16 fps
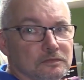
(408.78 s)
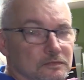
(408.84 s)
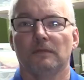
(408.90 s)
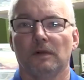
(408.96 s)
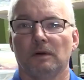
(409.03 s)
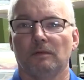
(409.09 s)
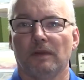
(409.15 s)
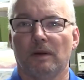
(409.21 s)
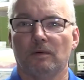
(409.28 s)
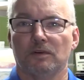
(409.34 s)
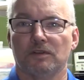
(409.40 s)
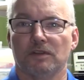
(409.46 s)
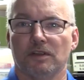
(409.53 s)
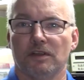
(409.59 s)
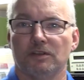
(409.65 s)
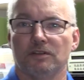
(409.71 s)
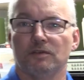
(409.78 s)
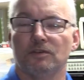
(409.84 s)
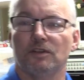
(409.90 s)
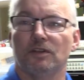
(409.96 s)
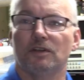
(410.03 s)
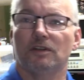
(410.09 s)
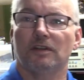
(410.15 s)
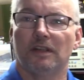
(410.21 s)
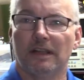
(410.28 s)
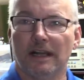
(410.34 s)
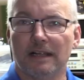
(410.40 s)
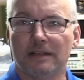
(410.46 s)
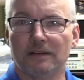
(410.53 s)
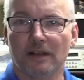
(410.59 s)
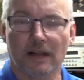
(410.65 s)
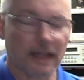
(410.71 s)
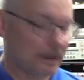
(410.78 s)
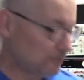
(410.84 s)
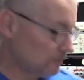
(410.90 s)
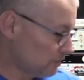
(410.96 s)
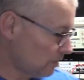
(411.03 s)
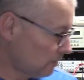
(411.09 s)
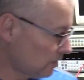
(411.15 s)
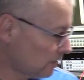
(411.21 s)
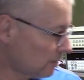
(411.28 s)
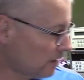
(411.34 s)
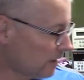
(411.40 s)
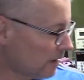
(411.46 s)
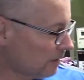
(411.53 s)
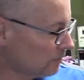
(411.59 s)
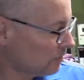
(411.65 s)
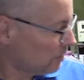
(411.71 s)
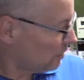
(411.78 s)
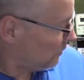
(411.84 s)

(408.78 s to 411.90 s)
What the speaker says: Well, that was the issue. She couldn't get out of the lab, and she wanted to get up to